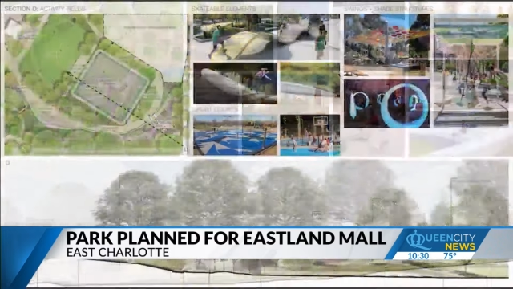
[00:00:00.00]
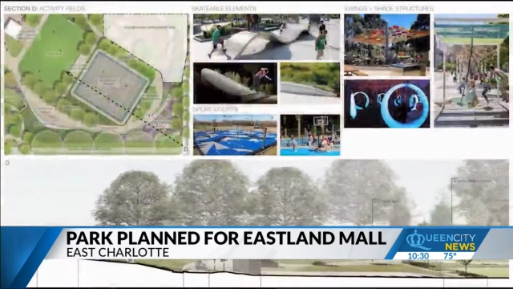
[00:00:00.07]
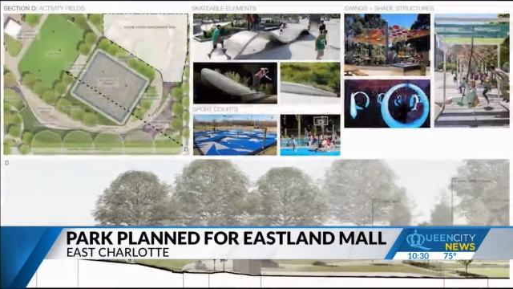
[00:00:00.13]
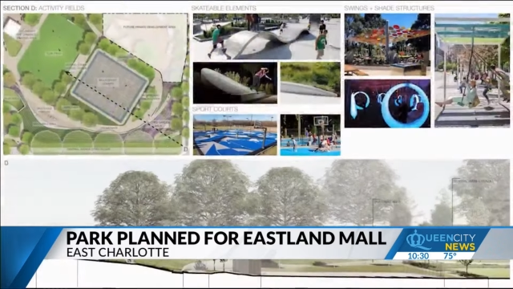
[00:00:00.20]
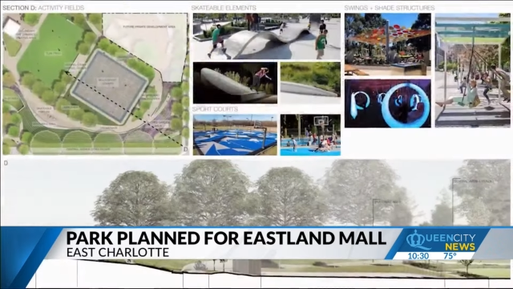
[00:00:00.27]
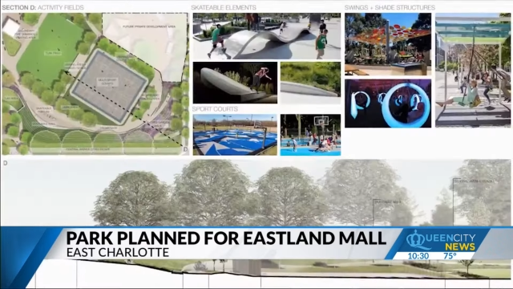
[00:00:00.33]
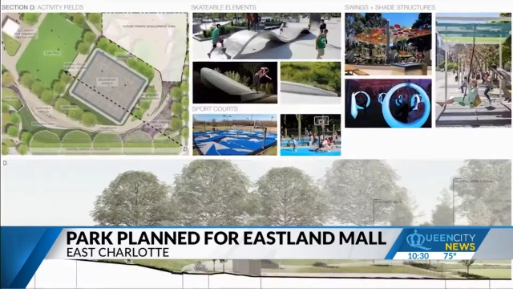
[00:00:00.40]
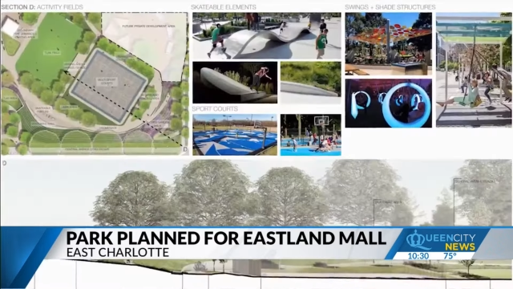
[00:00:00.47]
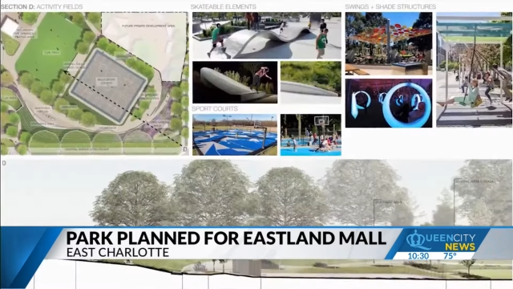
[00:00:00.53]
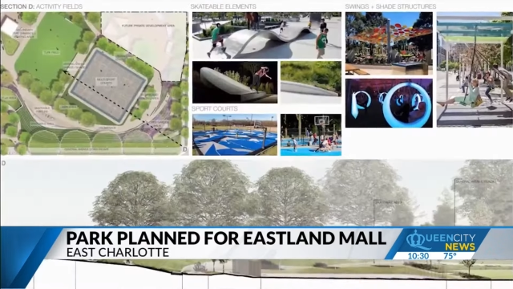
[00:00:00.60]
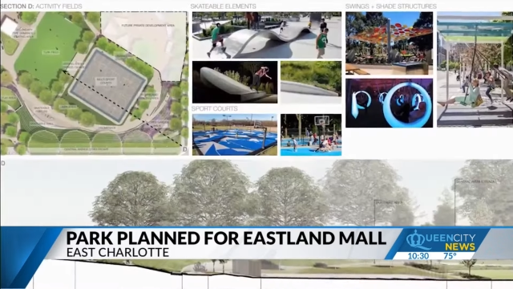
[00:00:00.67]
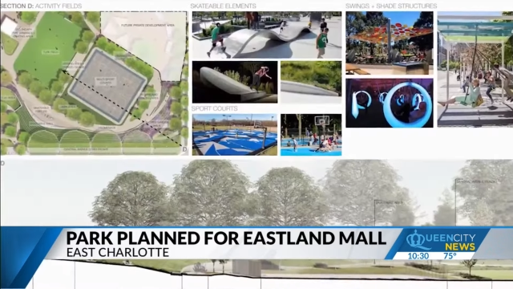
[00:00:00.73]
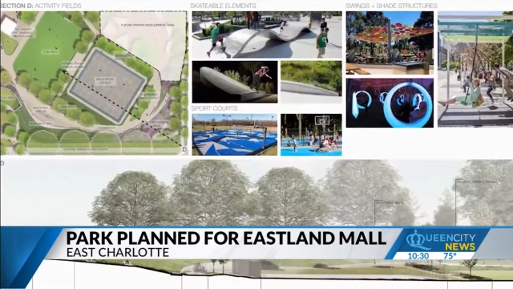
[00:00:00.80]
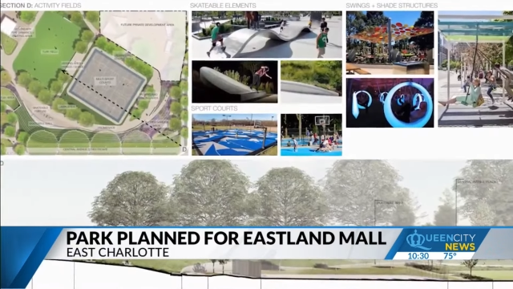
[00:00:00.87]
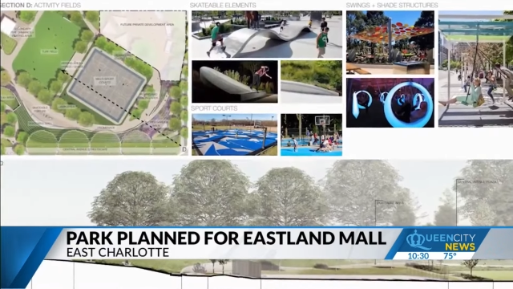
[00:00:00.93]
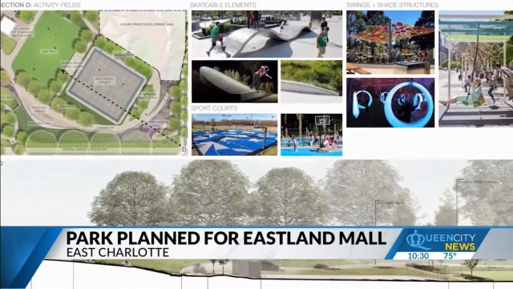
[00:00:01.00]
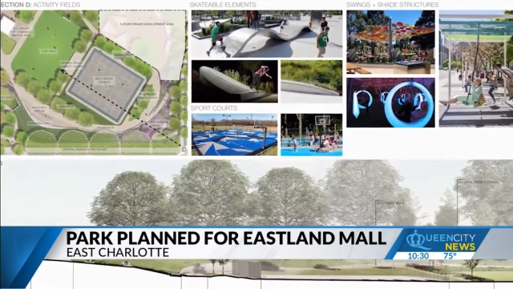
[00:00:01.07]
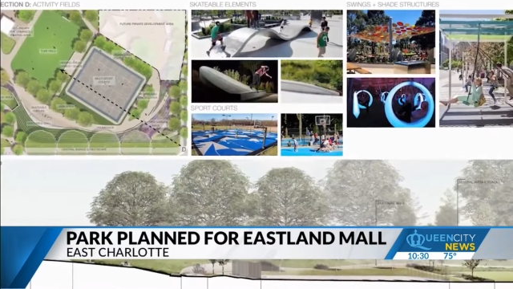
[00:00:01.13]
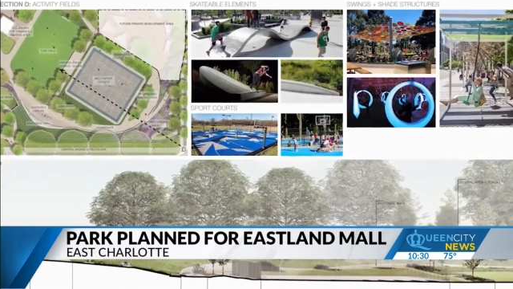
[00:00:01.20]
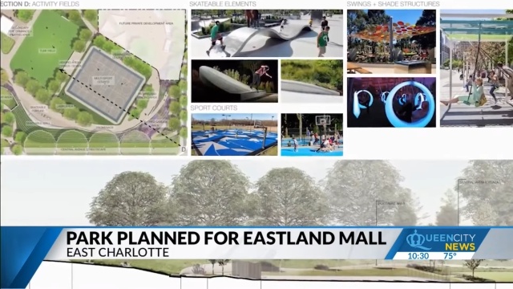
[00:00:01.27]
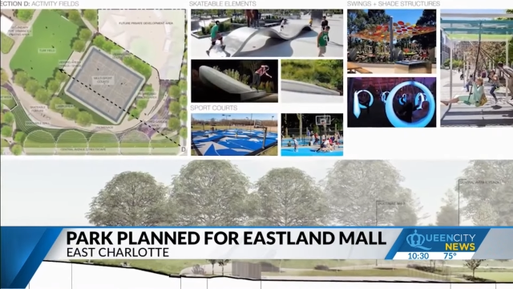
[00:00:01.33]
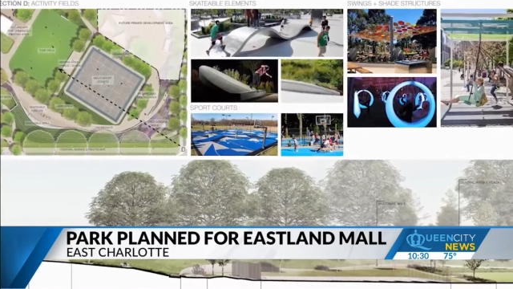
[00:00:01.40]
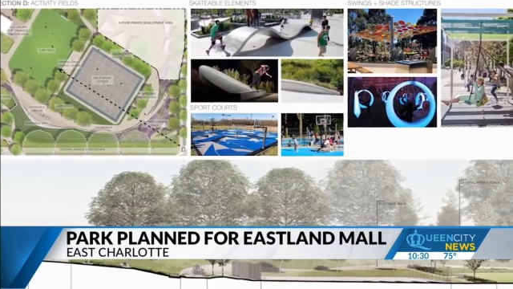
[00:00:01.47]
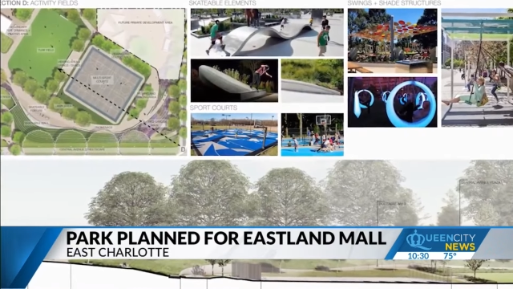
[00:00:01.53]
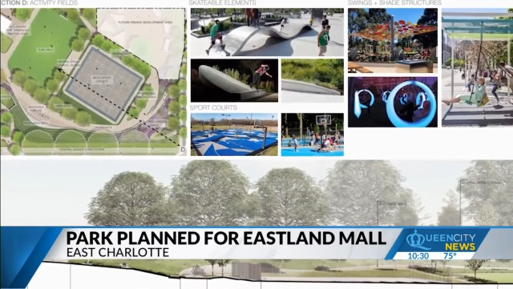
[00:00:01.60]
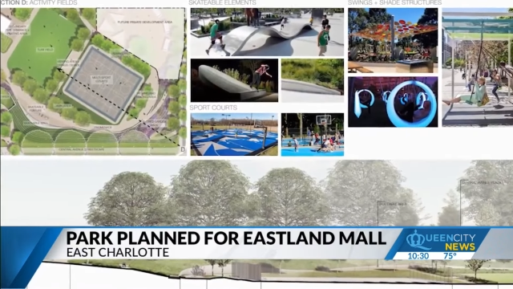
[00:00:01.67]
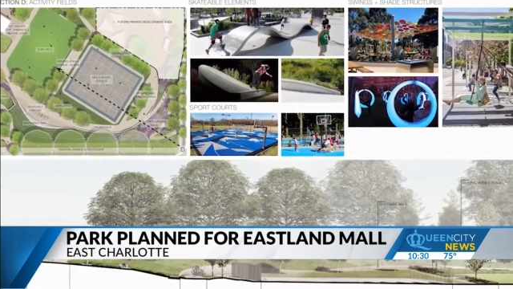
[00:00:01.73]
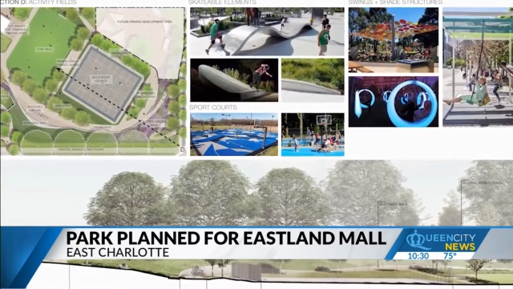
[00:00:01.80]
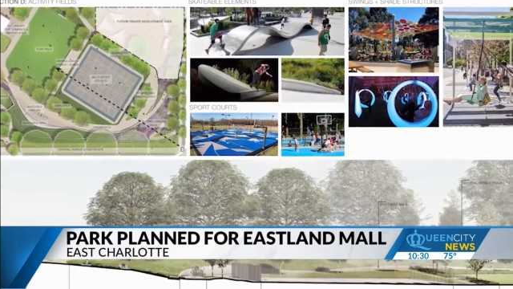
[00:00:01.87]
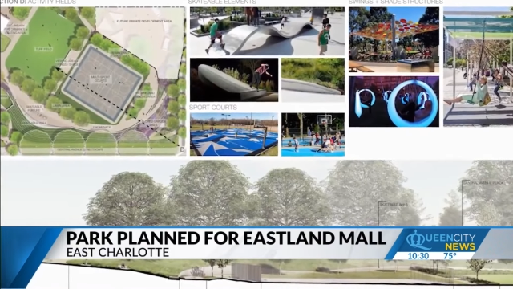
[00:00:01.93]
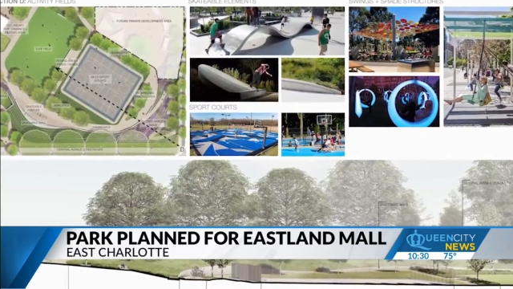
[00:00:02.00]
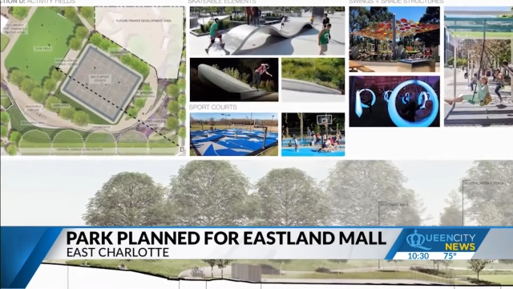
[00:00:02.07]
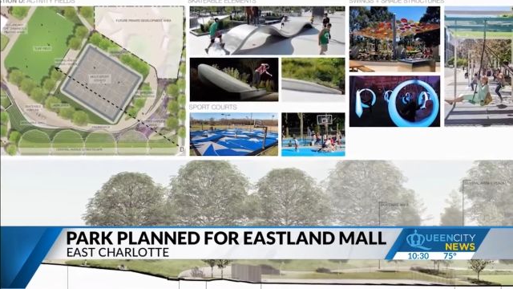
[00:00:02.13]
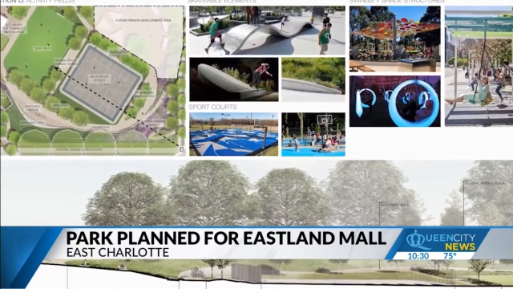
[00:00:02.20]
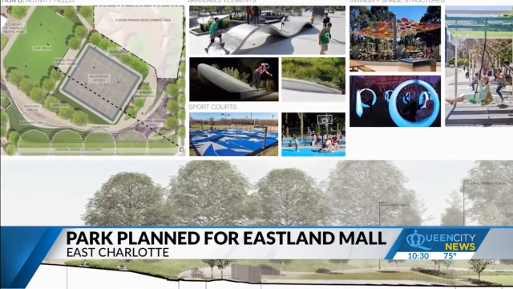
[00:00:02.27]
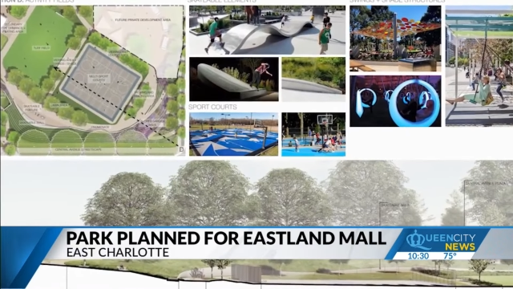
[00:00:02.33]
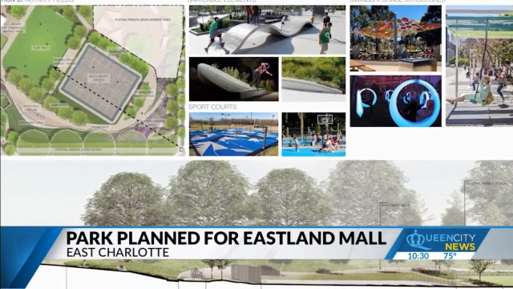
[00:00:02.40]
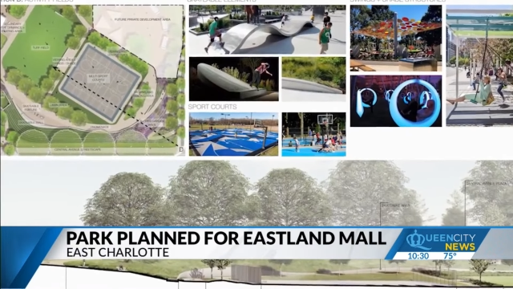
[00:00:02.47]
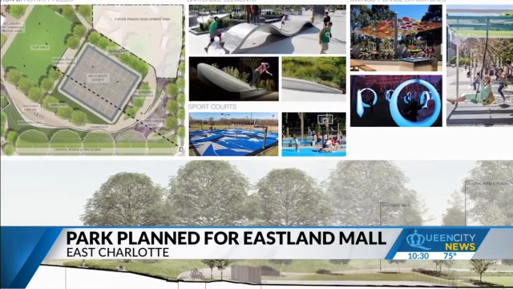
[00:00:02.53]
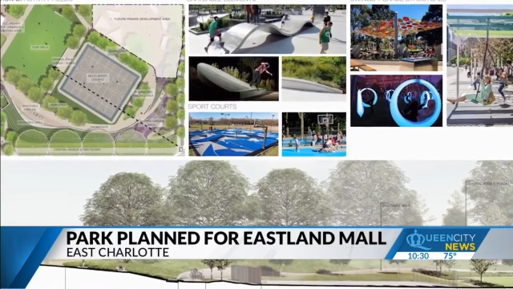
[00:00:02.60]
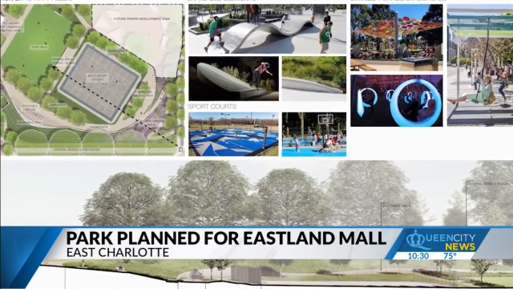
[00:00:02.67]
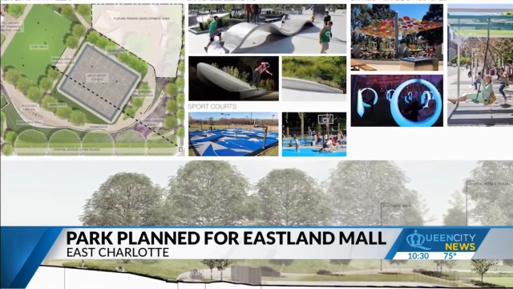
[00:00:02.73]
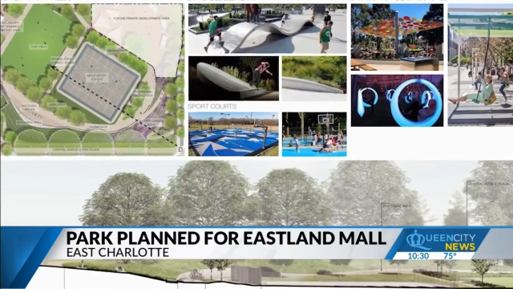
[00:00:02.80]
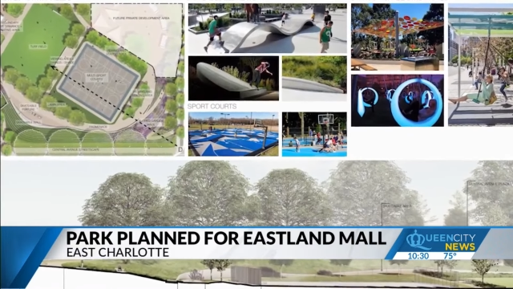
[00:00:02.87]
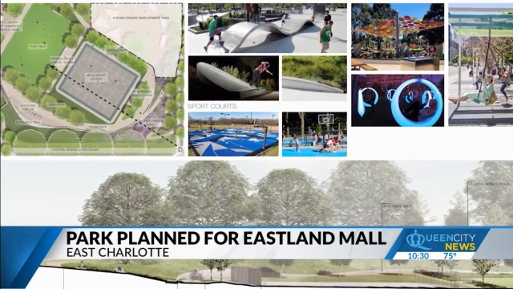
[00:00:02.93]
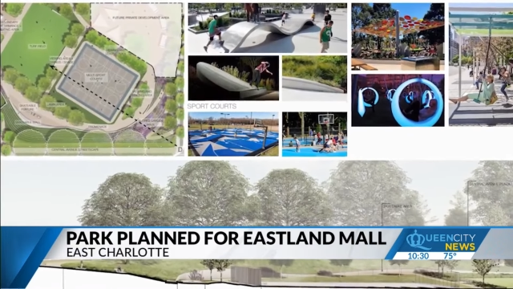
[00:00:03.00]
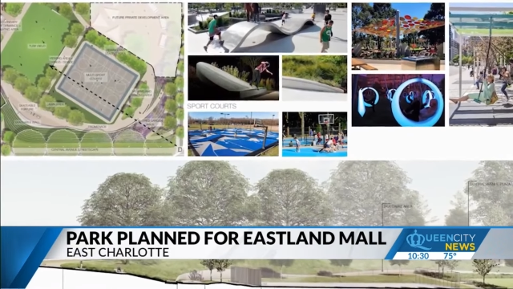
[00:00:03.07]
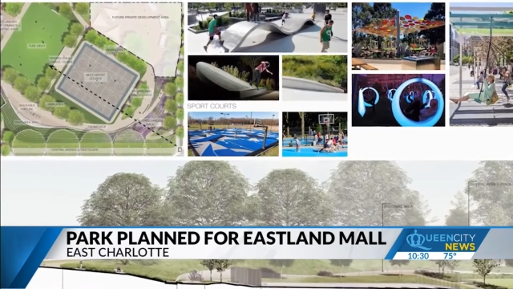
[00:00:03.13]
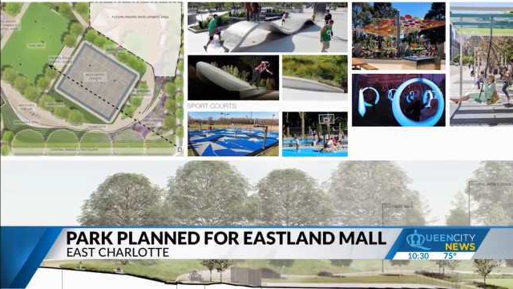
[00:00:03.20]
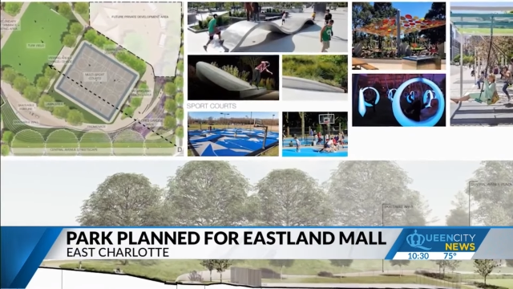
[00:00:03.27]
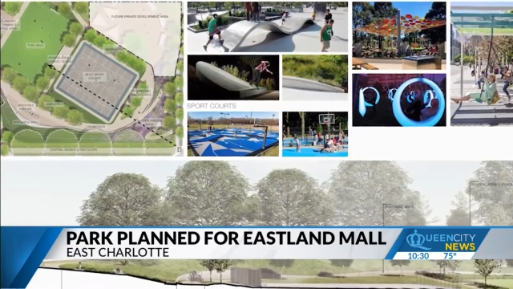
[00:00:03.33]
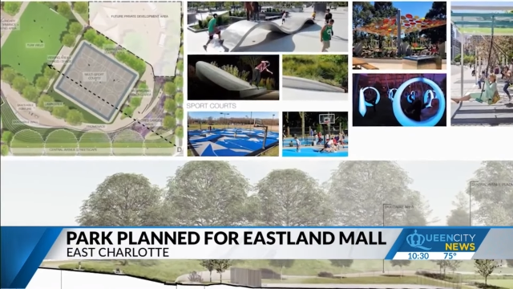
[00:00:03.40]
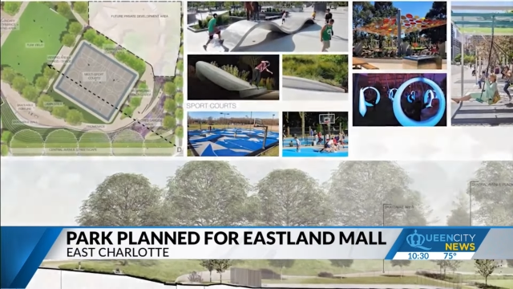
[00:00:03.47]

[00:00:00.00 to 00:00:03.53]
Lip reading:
[unreadable: no face in view]